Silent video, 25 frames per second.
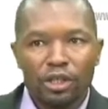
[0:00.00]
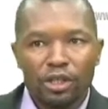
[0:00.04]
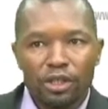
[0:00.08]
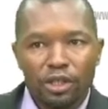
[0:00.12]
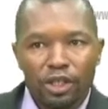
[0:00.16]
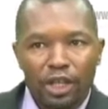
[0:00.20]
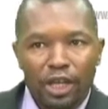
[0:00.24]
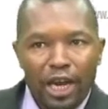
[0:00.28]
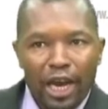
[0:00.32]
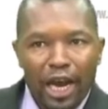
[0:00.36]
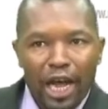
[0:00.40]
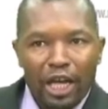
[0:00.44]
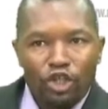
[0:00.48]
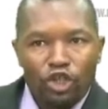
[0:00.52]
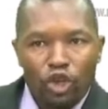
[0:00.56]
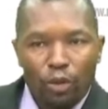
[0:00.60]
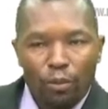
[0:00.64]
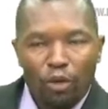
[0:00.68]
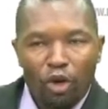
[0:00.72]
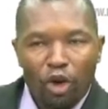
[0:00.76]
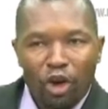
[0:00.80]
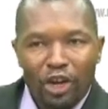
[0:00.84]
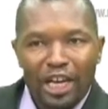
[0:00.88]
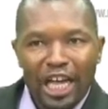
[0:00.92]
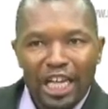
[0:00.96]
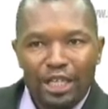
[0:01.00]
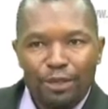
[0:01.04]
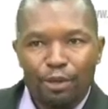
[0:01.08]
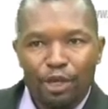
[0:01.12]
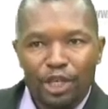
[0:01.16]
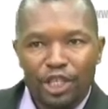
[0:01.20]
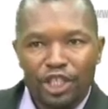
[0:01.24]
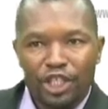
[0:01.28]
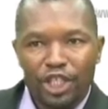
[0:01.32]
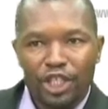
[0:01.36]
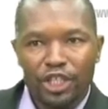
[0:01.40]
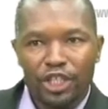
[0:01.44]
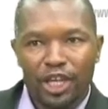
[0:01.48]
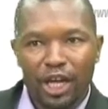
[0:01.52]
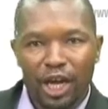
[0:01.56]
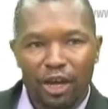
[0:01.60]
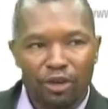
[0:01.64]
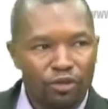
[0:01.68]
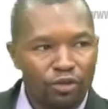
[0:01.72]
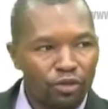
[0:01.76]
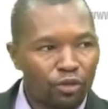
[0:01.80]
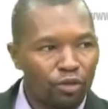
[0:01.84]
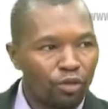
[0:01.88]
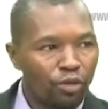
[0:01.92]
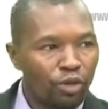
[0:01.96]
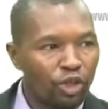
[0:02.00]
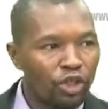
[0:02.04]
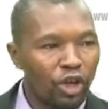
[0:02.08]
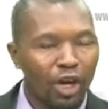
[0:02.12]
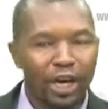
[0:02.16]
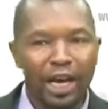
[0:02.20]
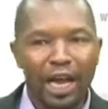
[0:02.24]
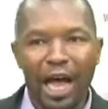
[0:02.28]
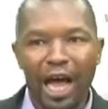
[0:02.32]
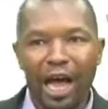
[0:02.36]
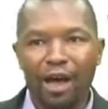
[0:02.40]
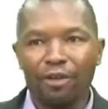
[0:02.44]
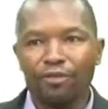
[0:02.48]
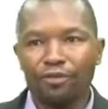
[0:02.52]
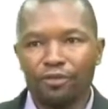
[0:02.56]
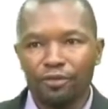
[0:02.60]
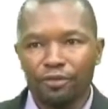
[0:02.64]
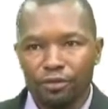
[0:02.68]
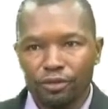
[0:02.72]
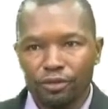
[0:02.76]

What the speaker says: There are some other species that will not have